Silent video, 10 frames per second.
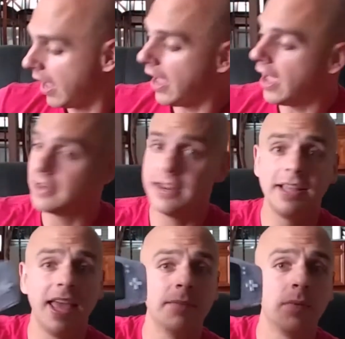and
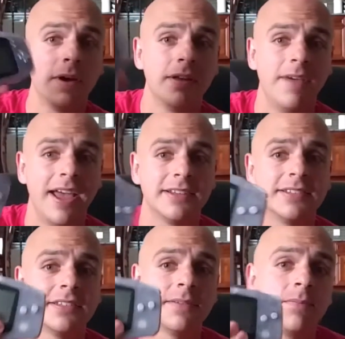a Game Boy
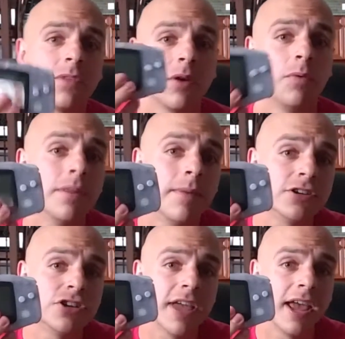Advance with a
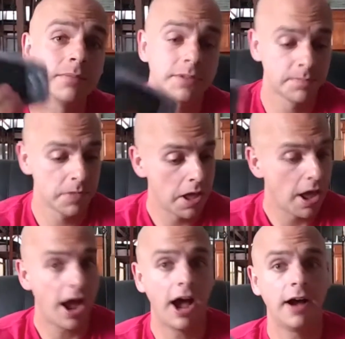bunch of games.
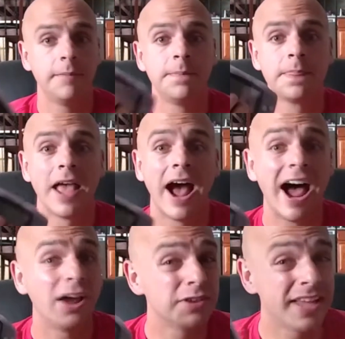
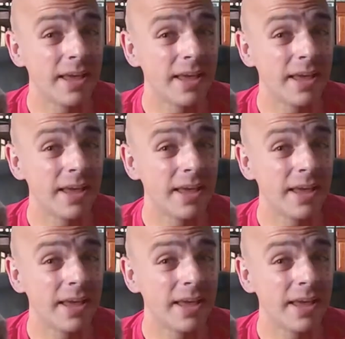I owned a